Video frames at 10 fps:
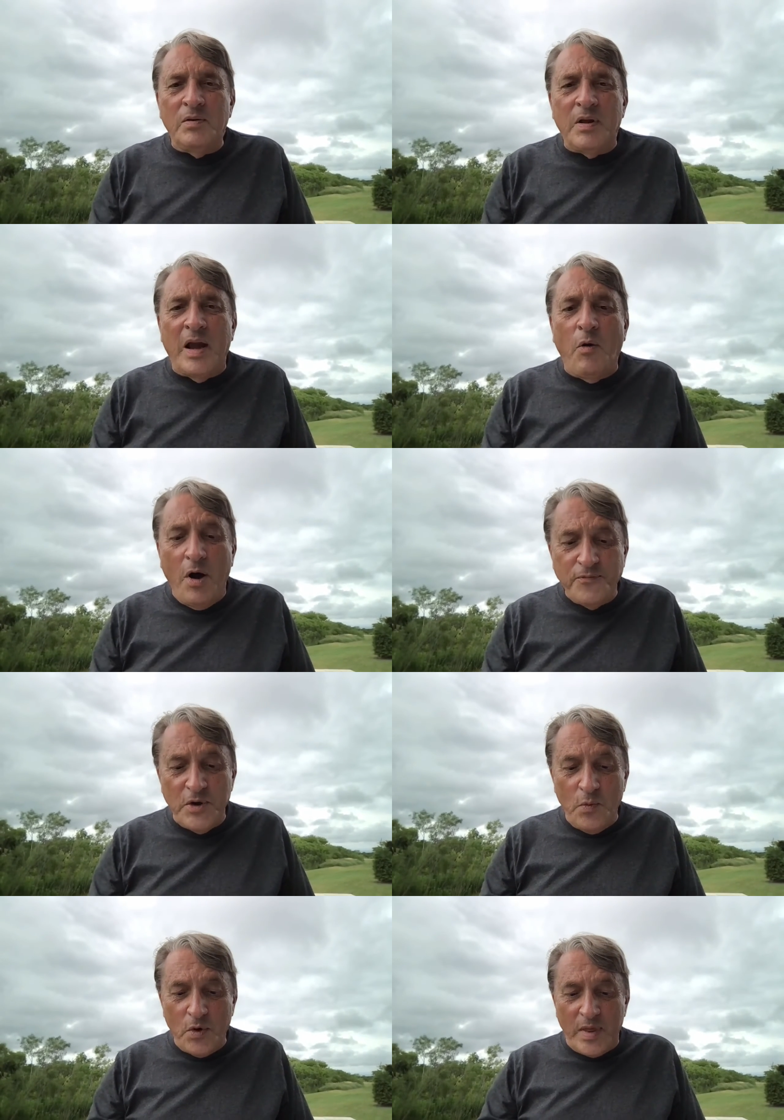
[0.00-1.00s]
How
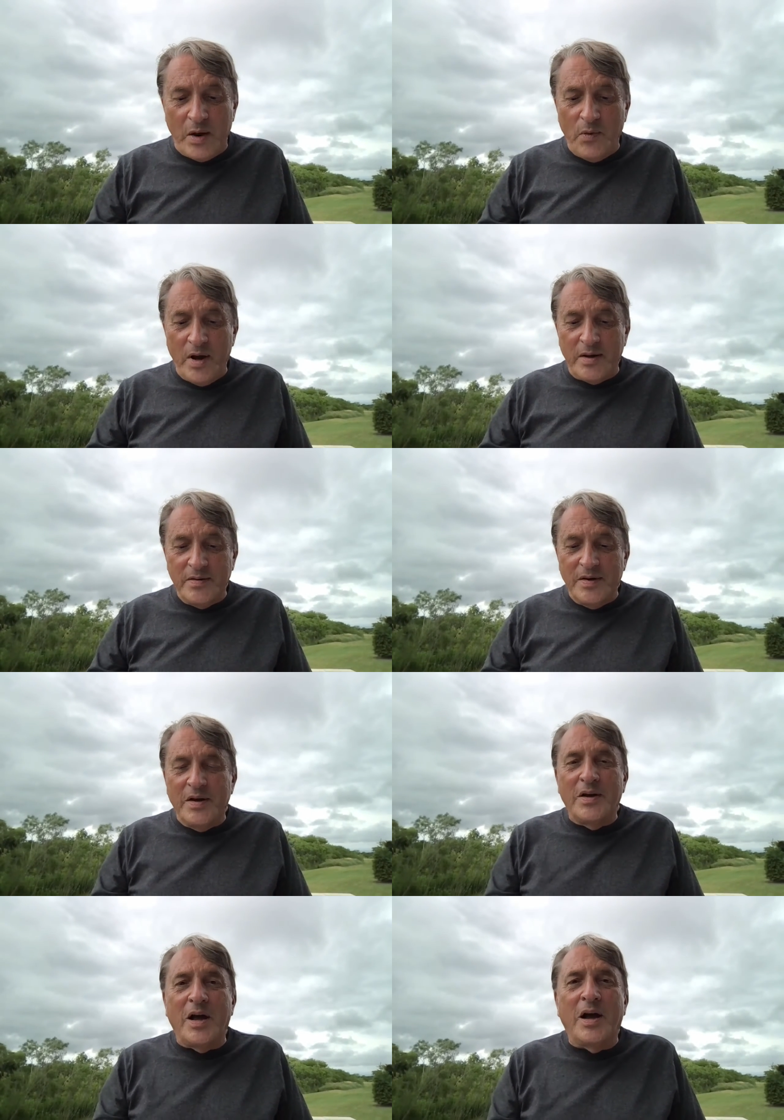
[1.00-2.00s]
often we're that way.
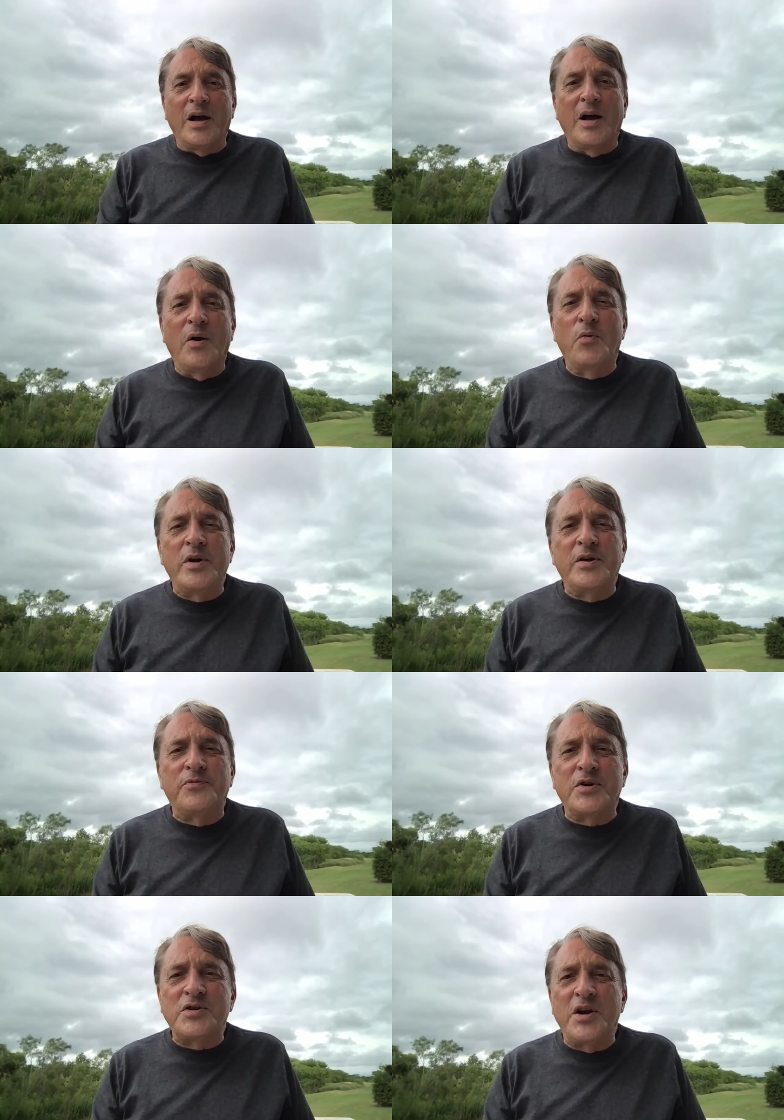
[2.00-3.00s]
We get
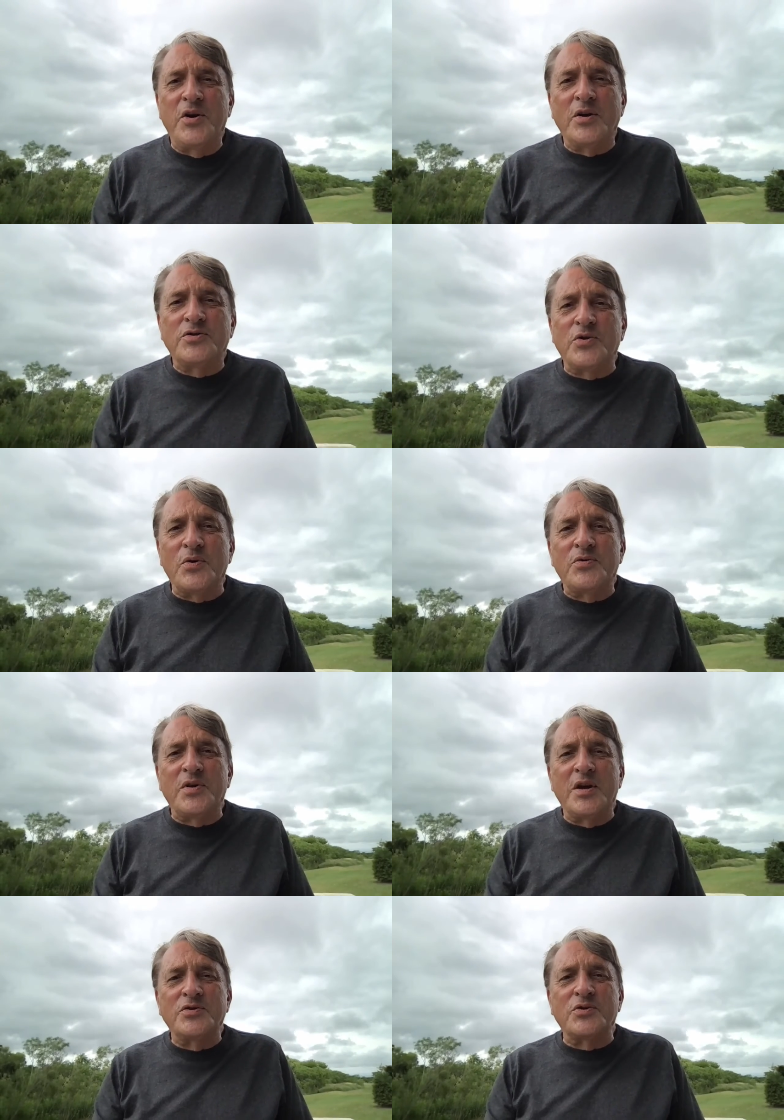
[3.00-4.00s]
fixated on certain
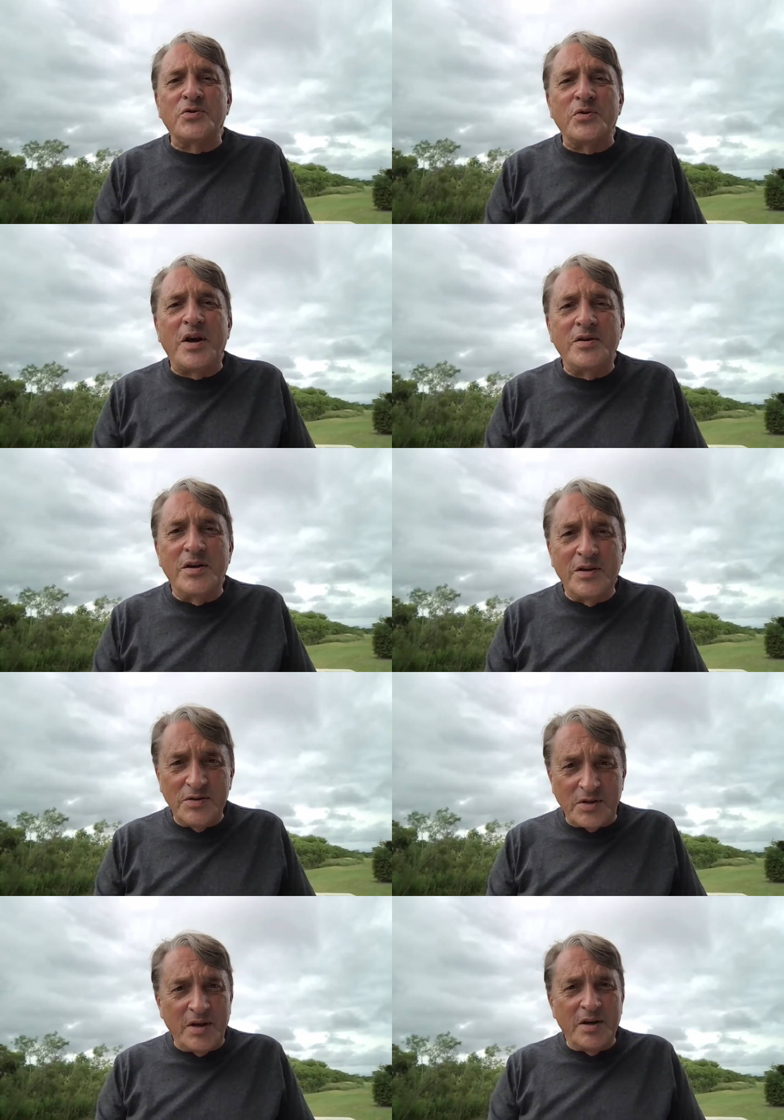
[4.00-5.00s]
things or certain
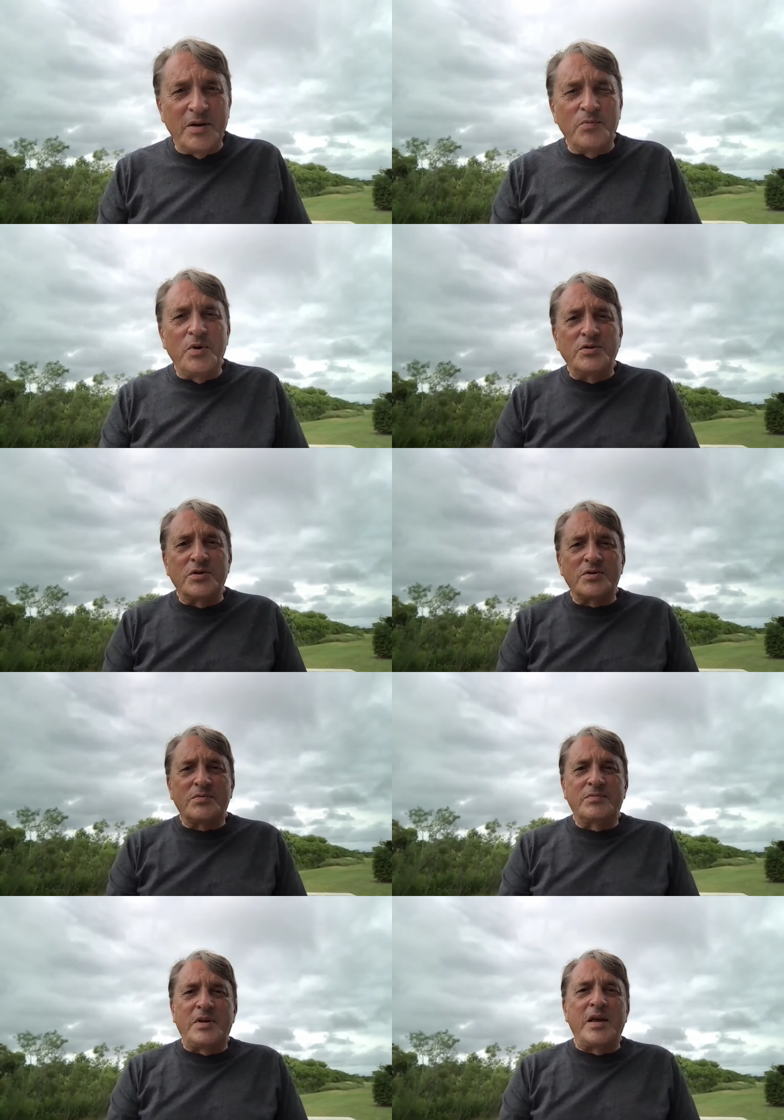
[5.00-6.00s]
ideas, and we just
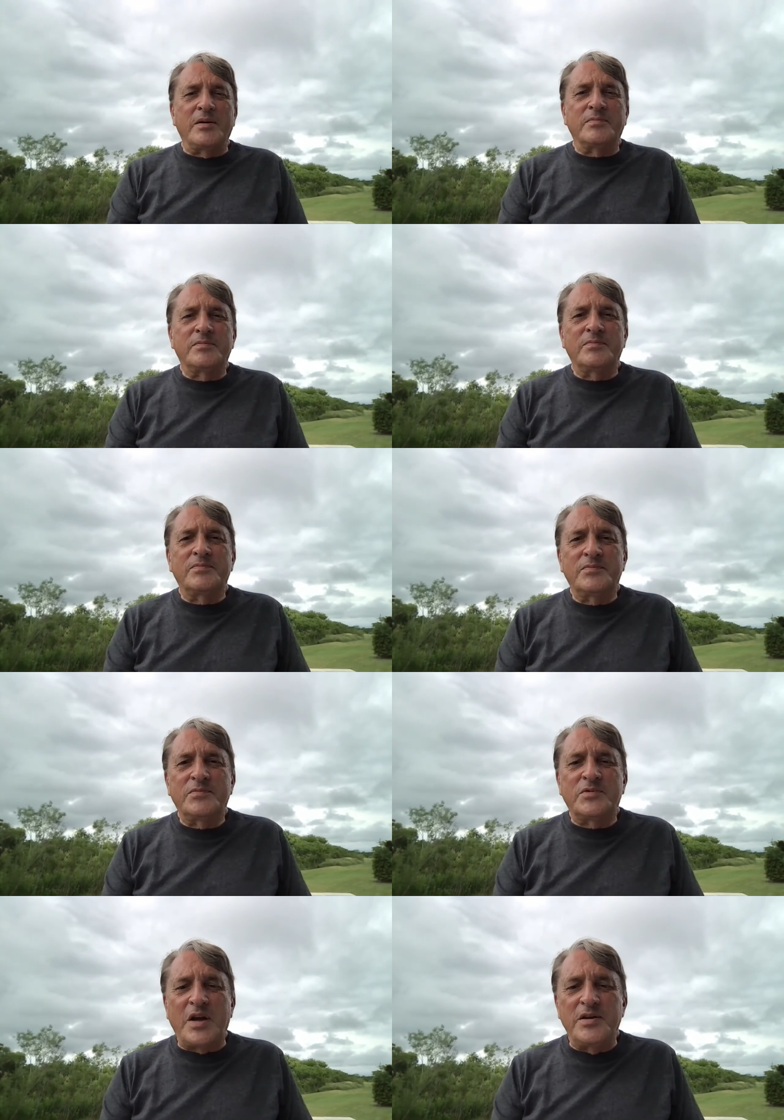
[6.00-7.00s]
can't
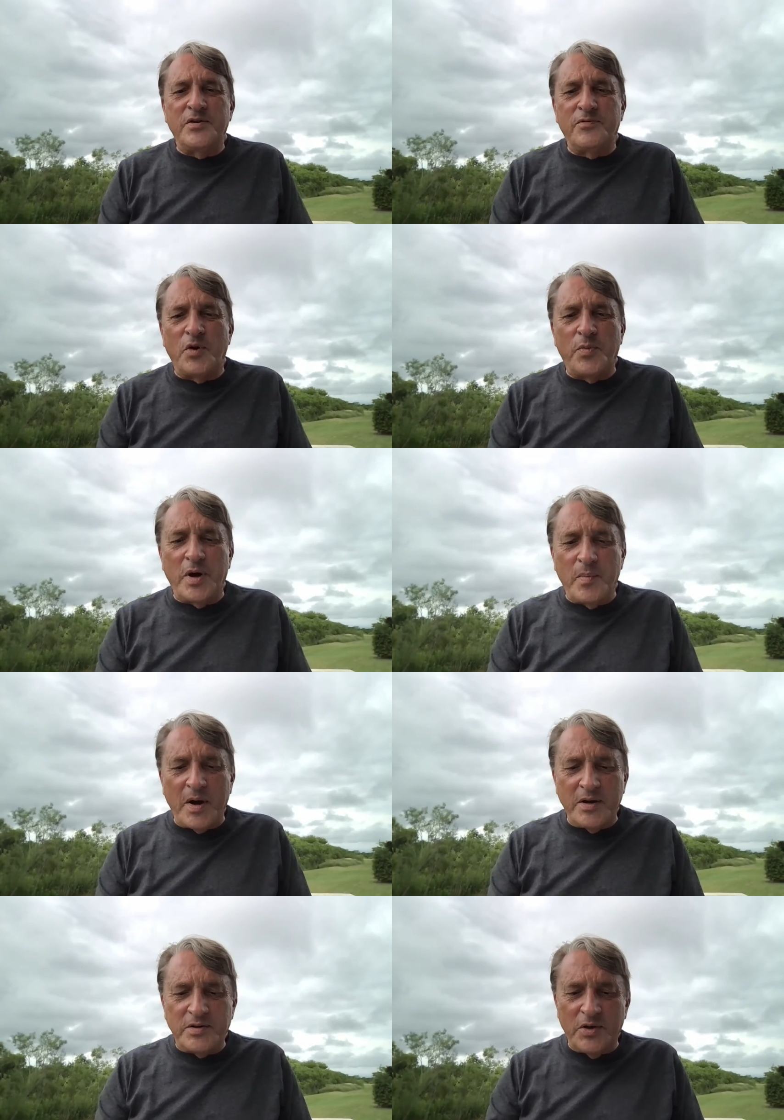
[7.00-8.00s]
kind of open our
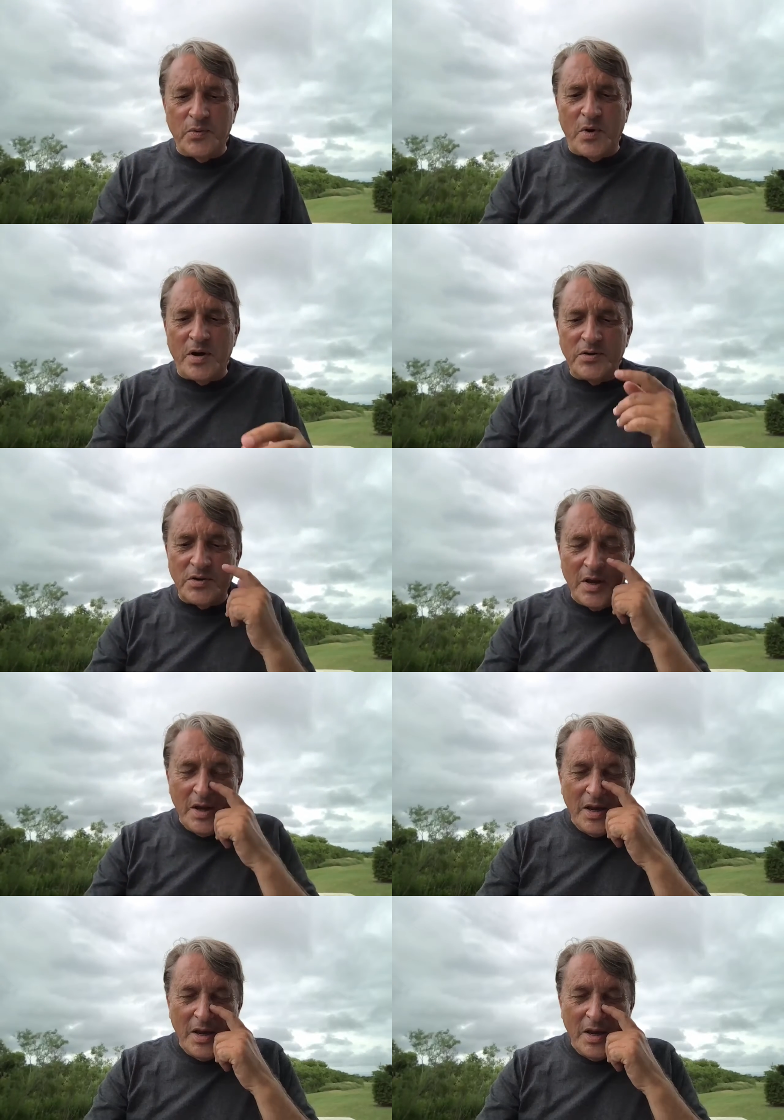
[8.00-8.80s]
minds otherwise.